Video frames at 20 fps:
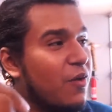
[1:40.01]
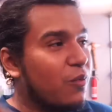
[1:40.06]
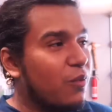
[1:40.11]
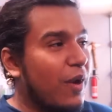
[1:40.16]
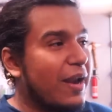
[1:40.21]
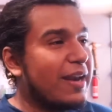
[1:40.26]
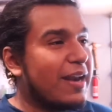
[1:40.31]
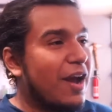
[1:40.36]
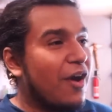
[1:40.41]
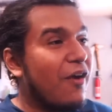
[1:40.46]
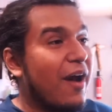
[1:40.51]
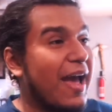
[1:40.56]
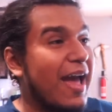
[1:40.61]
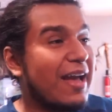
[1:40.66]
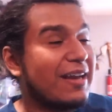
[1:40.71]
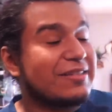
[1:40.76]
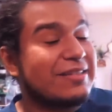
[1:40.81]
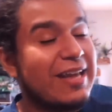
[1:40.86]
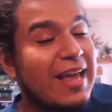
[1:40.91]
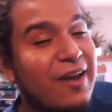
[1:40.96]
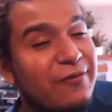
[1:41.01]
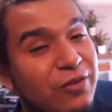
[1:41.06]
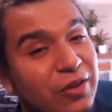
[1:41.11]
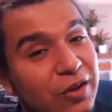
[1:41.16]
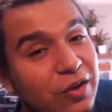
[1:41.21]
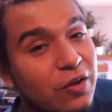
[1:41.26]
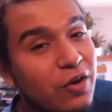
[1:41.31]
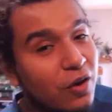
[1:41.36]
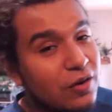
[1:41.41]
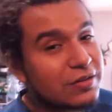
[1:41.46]
right now I actually have to
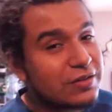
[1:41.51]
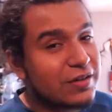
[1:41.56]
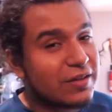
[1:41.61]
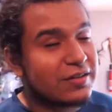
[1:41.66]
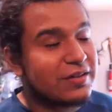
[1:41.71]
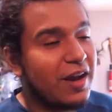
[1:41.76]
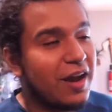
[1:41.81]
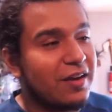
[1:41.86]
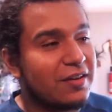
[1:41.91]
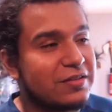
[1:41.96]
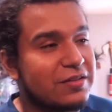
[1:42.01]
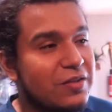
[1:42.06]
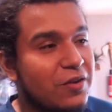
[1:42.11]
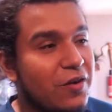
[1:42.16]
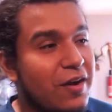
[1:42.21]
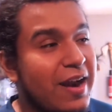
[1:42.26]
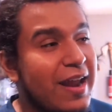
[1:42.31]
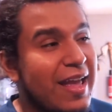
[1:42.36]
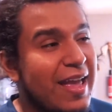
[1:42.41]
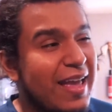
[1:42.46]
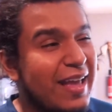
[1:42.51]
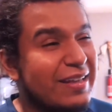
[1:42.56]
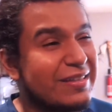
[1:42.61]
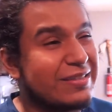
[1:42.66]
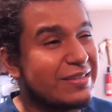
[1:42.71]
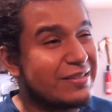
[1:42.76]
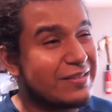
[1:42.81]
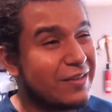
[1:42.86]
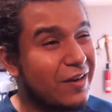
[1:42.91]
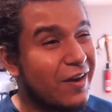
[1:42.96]
go to the dollar store and
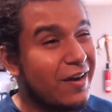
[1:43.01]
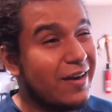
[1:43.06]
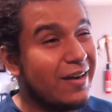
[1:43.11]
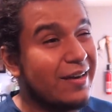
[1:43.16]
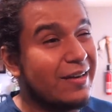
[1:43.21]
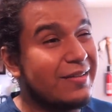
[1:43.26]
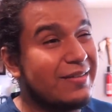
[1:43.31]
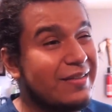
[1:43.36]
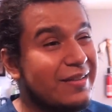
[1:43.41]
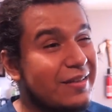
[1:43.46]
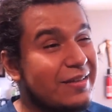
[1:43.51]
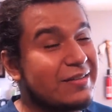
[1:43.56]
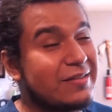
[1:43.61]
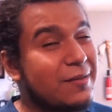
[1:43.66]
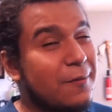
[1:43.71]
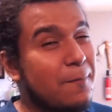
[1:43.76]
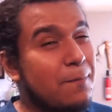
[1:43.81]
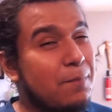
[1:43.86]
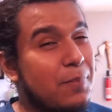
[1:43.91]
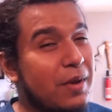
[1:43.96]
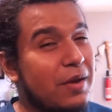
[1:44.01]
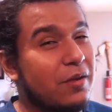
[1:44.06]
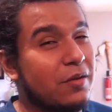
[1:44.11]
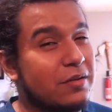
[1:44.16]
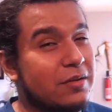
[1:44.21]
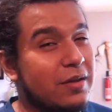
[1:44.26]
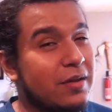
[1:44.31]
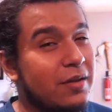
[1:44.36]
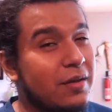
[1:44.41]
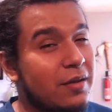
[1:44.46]
start this
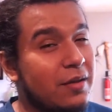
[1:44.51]
build.